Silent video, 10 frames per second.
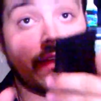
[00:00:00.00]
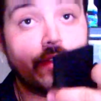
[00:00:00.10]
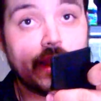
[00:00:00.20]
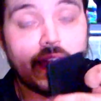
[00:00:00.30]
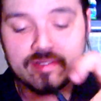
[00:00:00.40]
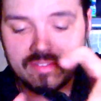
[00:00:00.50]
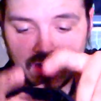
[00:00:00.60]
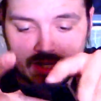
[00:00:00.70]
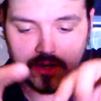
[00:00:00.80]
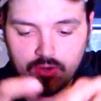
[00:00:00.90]
And the last
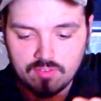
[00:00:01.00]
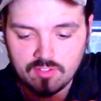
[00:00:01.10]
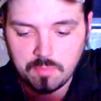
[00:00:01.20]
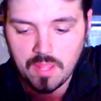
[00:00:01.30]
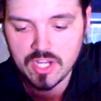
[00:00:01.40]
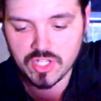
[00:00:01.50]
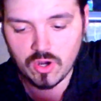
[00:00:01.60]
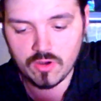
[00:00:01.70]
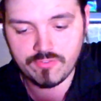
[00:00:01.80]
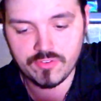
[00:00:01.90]
thing in here is a splash
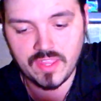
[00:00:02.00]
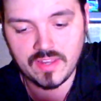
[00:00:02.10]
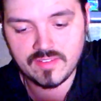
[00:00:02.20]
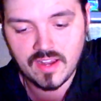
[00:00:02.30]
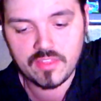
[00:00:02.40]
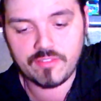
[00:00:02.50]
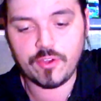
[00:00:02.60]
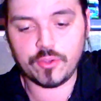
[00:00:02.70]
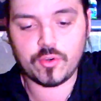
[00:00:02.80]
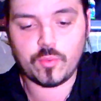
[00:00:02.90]
guard for the inside of the
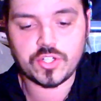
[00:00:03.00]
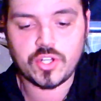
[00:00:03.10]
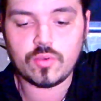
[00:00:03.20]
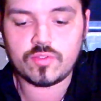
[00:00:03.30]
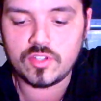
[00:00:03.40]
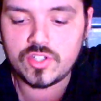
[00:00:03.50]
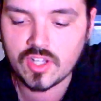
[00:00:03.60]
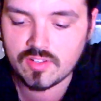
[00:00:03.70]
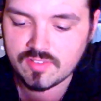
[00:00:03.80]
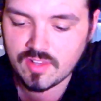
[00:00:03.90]
filter, which goes
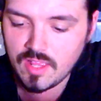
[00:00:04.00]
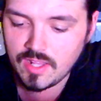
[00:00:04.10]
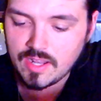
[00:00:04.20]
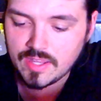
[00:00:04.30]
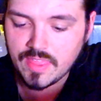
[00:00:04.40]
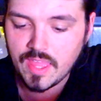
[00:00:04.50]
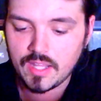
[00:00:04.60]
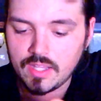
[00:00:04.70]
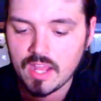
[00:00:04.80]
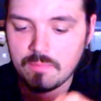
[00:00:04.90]
just like
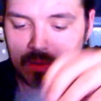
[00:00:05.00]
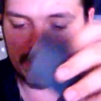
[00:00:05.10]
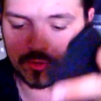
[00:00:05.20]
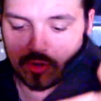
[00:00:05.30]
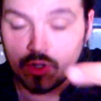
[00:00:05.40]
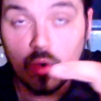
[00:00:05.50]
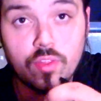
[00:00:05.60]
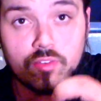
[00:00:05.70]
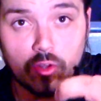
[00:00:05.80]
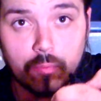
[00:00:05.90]
that. A lot of people don't know
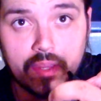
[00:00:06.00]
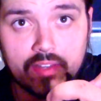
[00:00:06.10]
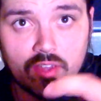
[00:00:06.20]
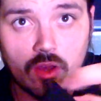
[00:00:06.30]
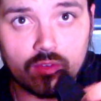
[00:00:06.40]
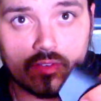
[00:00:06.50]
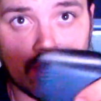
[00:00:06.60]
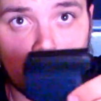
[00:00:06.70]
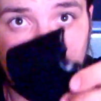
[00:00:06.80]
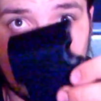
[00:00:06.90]
where this little piece goes,
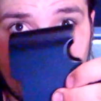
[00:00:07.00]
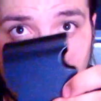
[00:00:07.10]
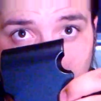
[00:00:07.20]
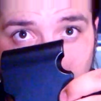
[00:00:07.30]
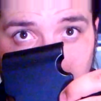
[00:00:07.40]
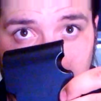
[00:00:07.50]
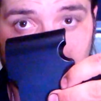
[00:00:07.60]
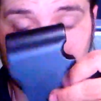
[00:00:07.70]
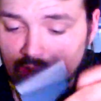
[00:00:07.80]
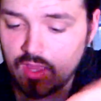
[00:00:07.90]
and that's what this
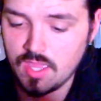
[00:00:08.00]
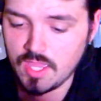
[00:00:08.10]
is.